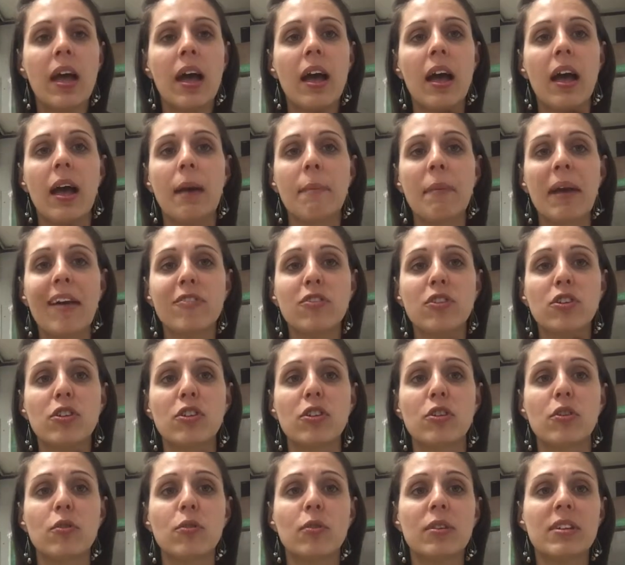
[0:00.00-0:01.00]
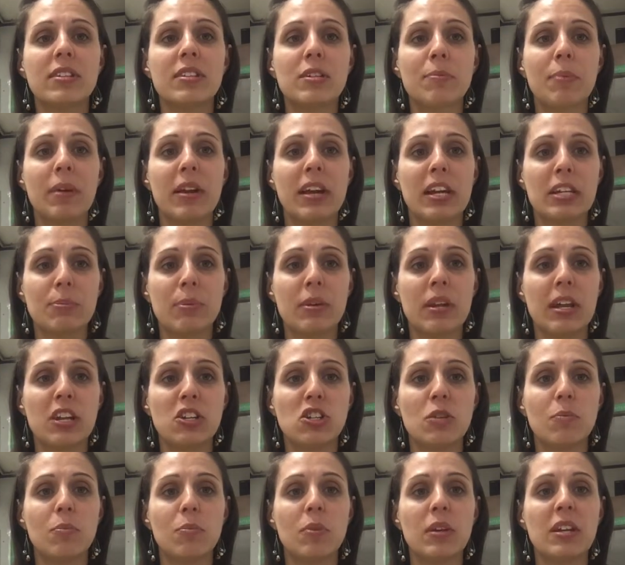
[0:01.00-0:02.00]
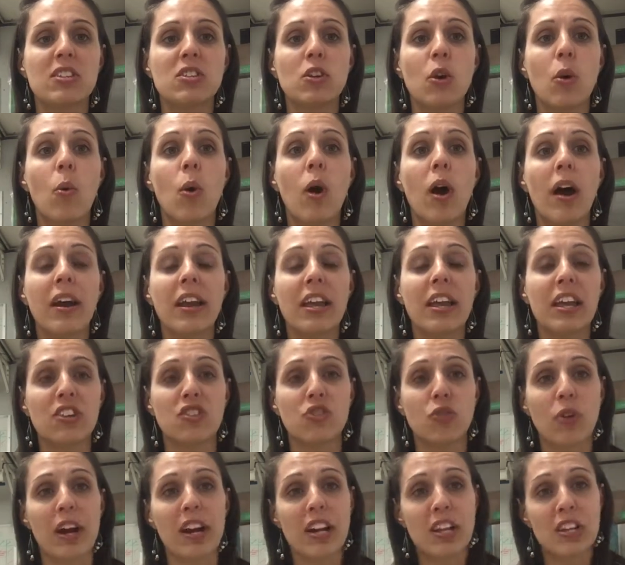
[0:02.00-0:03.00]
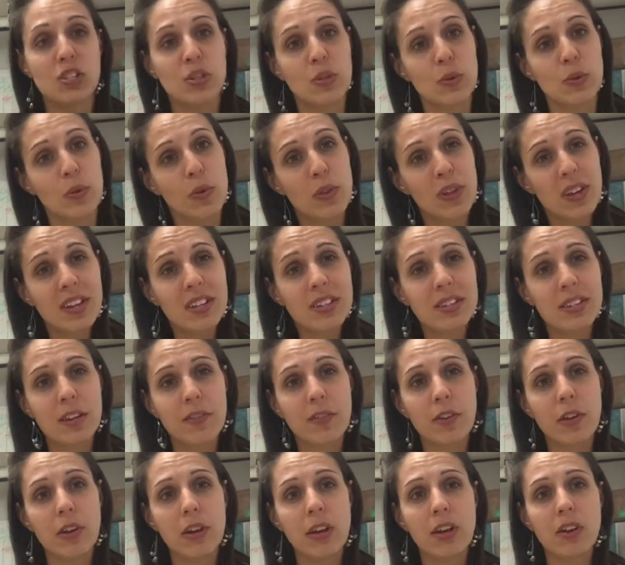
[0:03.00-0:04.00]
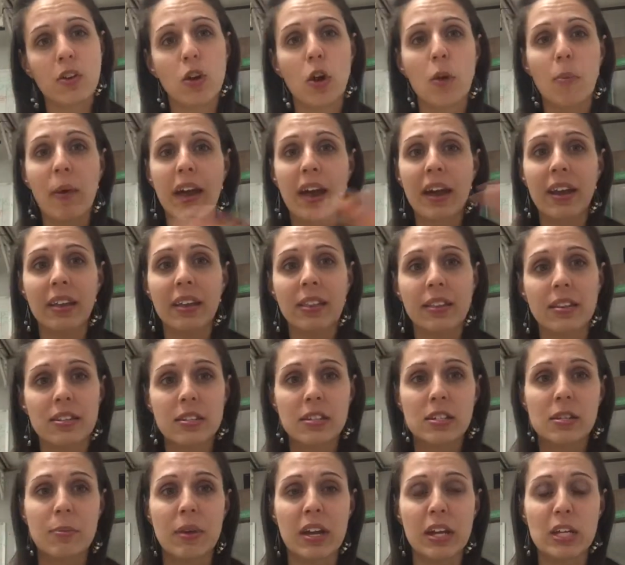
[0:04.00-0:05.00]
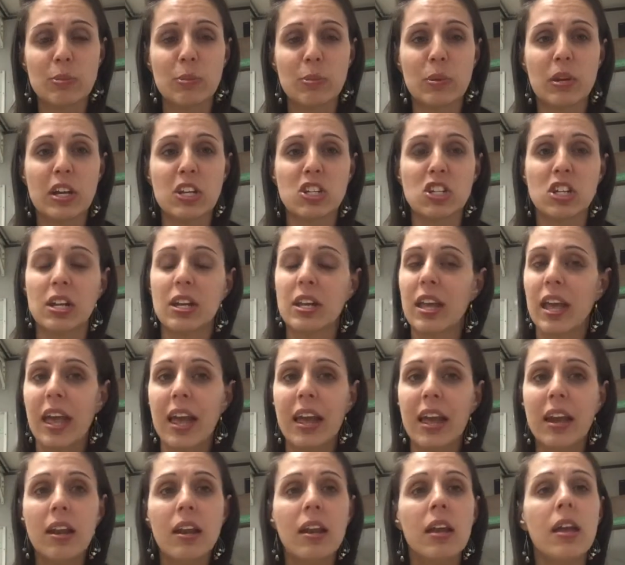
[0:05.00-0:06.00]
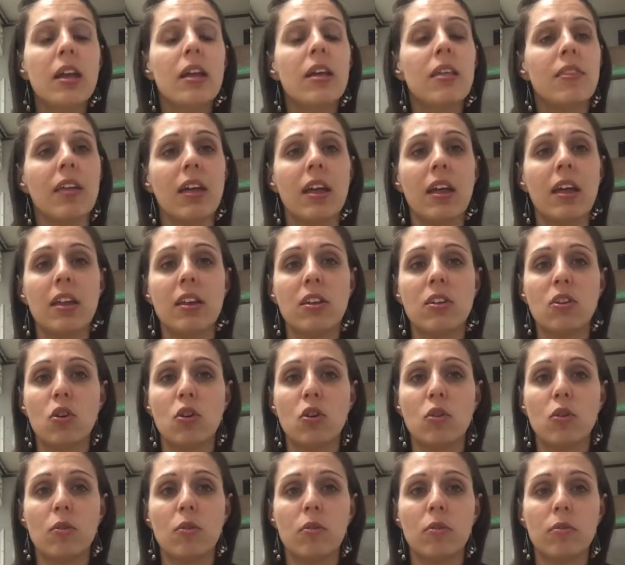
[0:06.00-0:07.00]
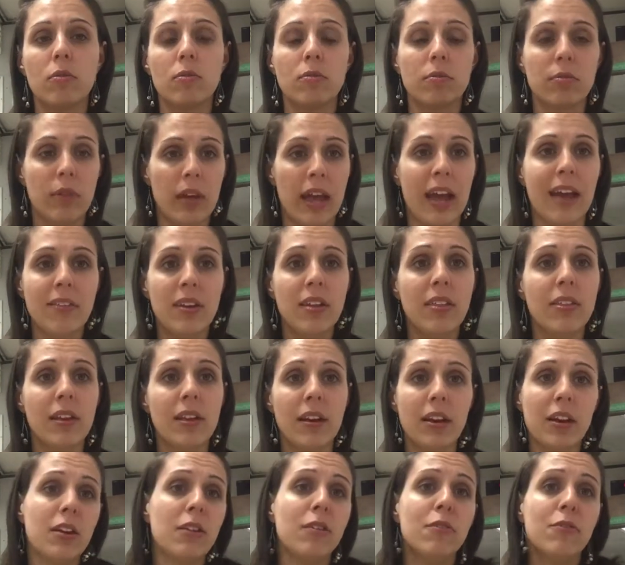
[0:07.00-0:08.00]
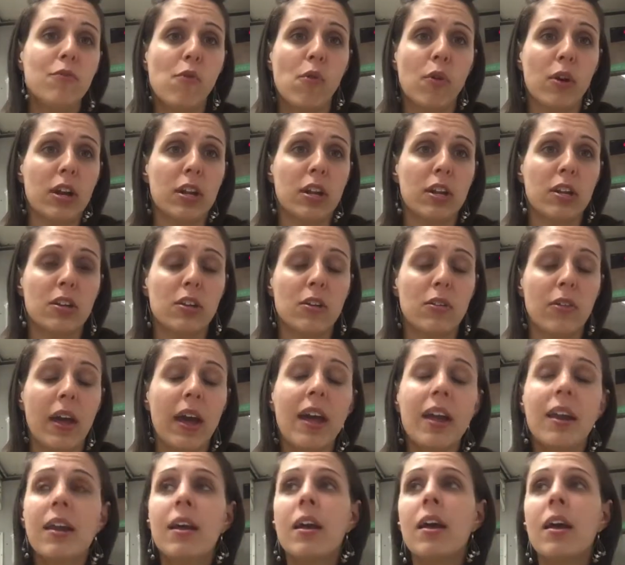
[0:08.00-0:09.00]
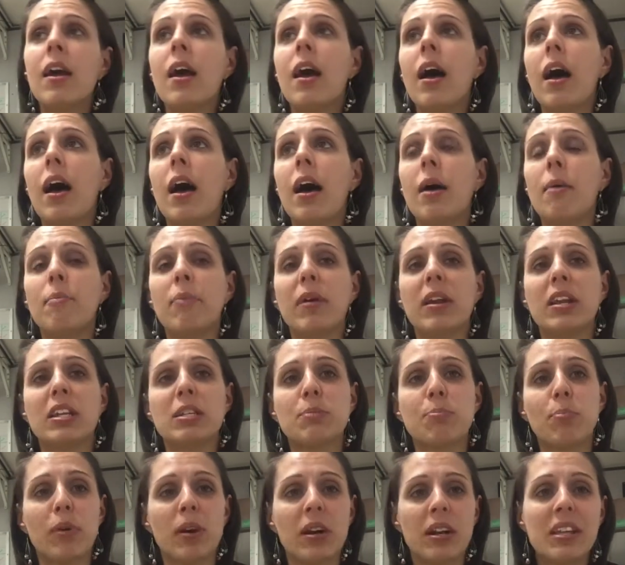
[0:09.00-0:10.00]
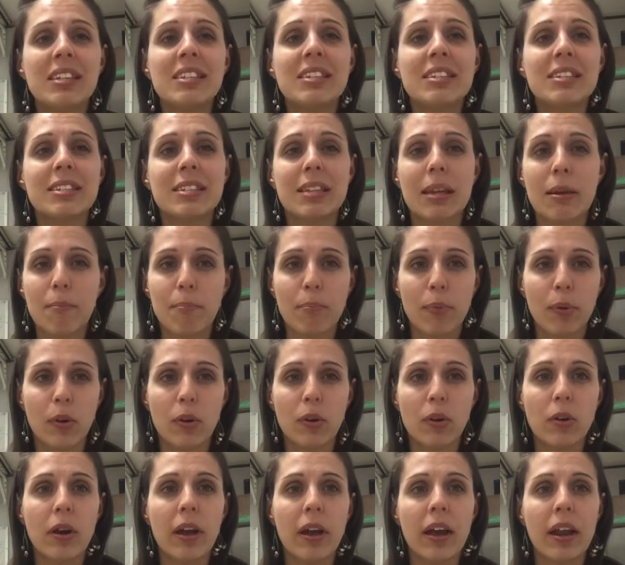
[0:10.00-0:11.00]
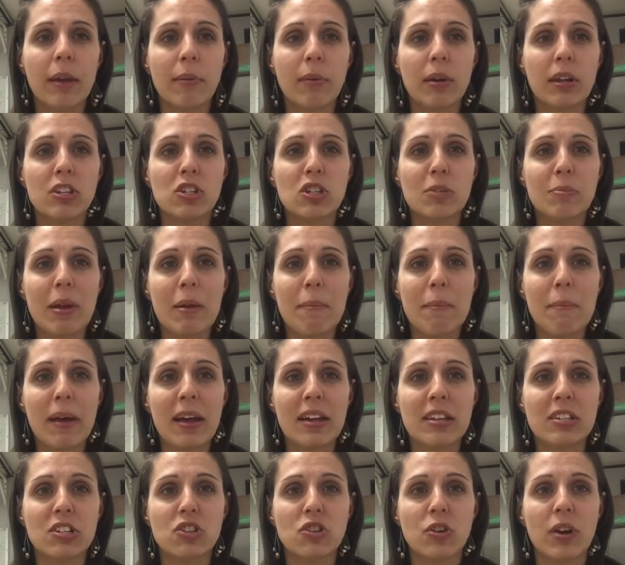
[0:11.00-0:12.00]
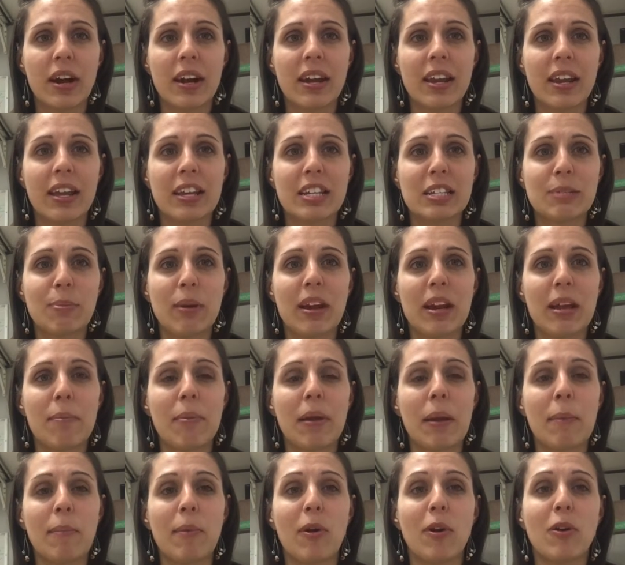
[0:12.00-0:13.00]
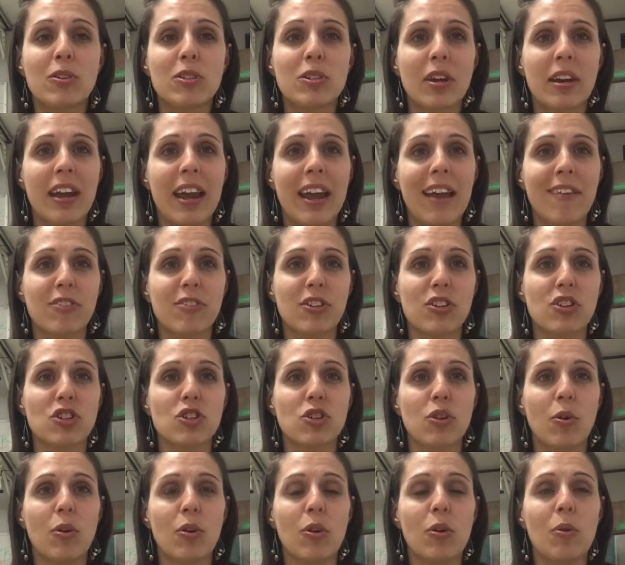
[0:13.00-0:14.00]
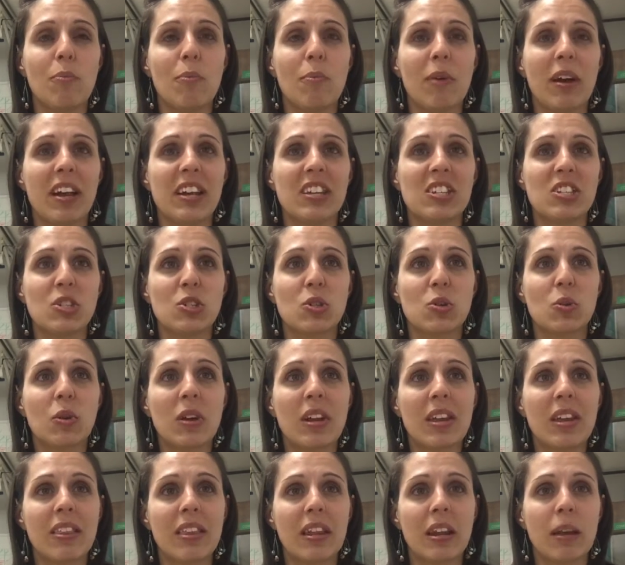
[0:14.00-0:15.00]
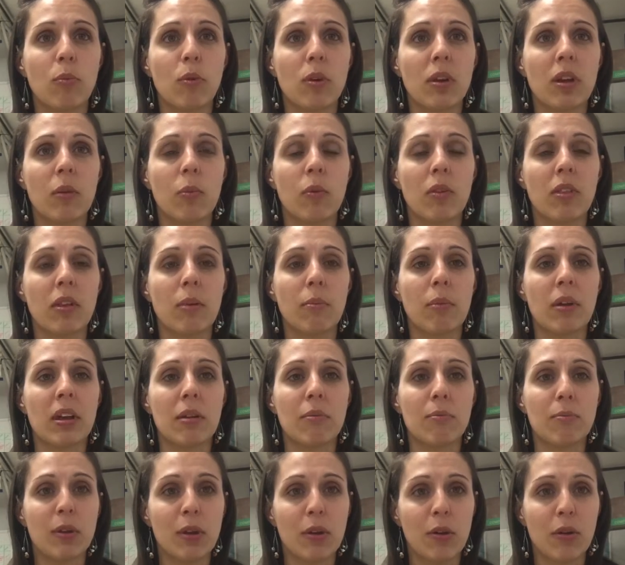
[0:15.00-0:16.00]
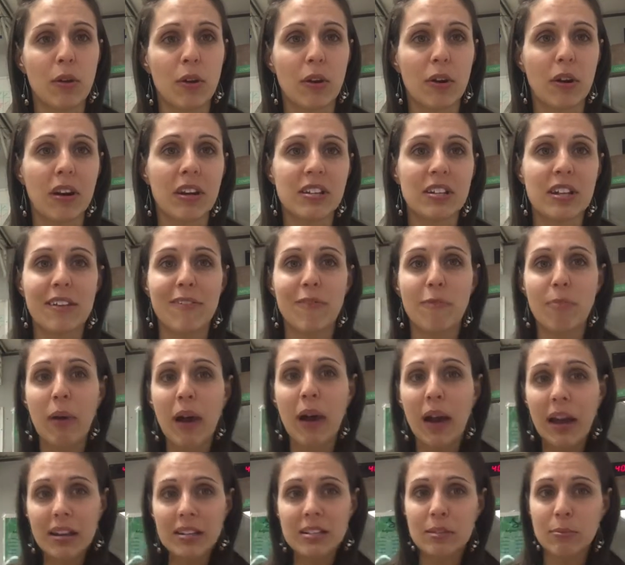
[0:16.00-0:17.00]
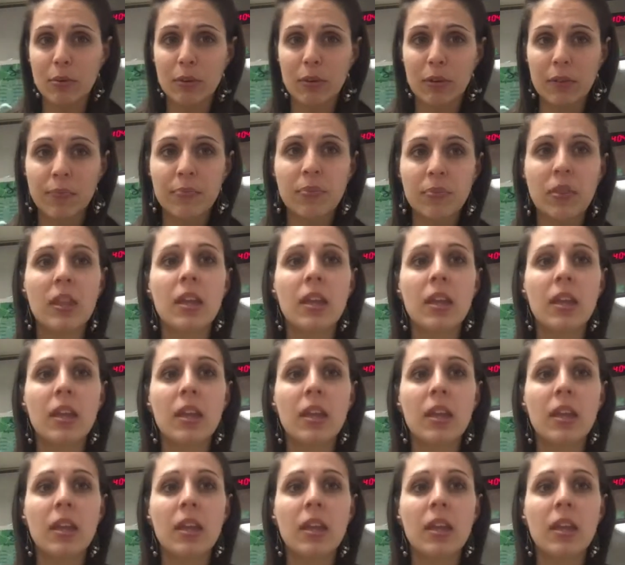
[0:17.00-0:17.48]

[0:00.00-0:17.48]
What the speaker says: after you listen to my explanation, please go on and try to do this. And if you need to go back and listen to my explanation again, then you'll have it there for you to do that. But it's pretty simple, and I'm going to do my best to try to explain it, but I'm also going to have to show you my screen that I'm working with on my computer. And if possible,